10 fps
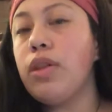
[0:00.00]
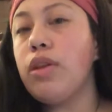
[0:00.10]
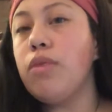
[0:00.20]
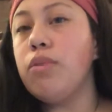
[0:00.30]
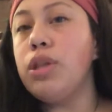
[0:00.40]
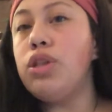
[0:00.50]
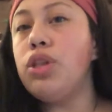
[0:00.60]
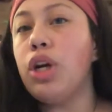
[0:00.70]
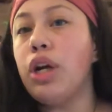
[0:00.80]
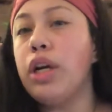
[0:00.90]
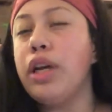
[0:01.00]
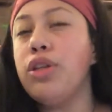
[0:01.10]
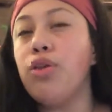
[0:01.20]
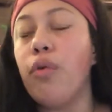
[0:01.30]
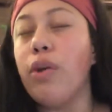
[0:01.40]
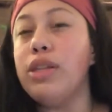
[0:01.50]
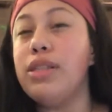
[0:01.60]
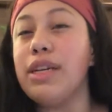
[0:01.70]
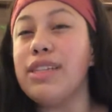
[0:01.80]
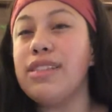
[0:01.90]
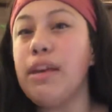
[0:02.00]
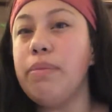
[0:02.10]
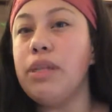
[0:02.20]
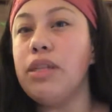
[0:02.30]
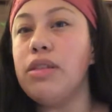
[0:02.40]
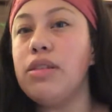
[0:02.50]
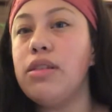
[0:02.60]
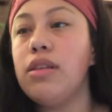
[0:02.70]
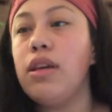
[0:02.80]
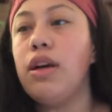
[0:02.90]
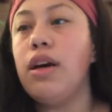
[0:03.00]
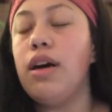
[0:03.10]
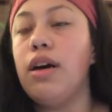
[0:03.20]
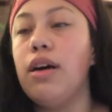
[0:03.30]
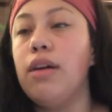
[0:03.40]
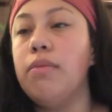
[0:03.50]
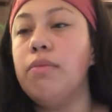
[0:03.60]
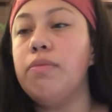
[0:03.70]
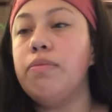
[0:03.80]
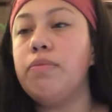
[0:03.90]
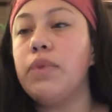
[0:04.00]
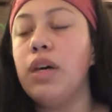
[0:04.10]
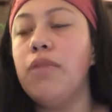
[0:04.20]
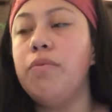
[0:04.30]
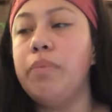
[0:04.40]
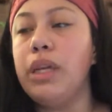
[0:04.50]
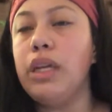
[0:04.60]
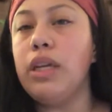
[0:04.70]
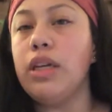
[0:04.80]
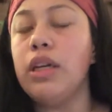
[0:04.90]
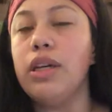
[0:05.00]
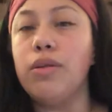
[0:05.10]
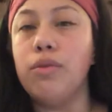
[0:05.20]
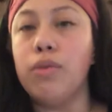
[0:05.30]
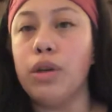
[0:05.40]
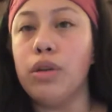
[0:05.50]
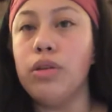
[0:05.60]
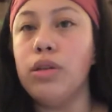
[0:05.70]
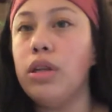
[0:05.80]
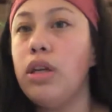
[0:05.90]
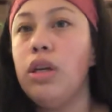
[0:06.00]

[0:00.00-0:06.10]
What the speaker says: was turning towards acceptance of being in a world